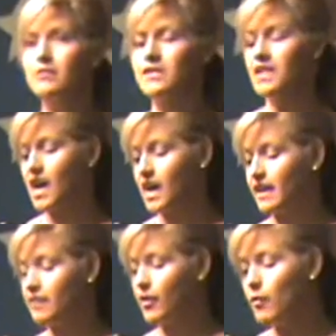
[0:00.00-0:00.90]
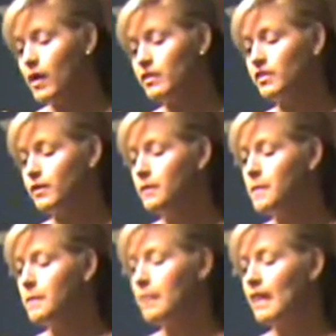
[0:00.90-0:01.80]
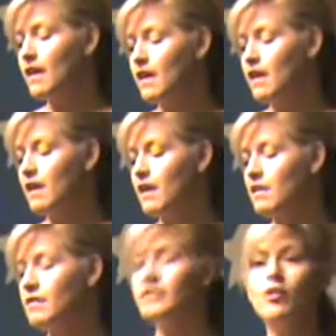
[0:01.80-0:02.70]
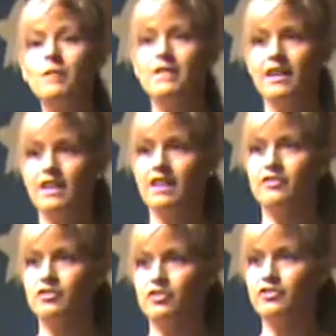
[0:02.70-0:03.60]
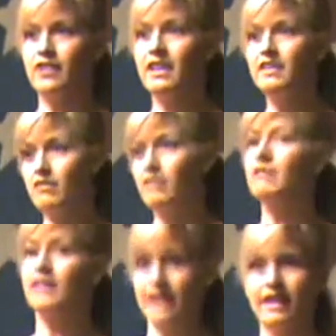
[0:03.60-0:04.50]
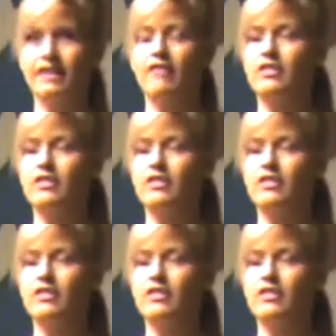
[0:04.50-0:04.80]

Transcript: with God. I thought, well, they told me that I could have surgery. I could either, again, have a